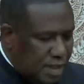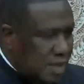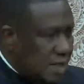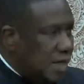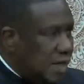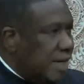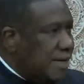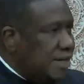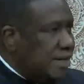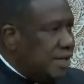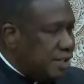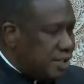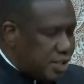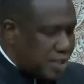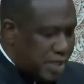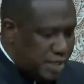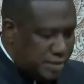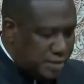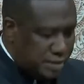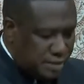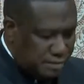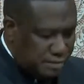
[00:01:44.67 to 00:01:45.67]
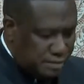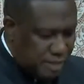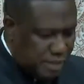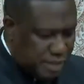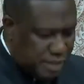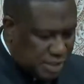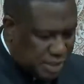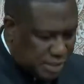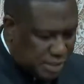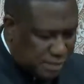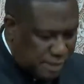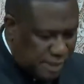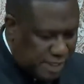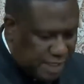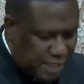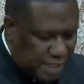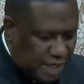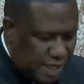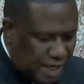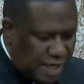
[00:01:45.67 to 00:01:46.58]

In addition, Mr. Speaker,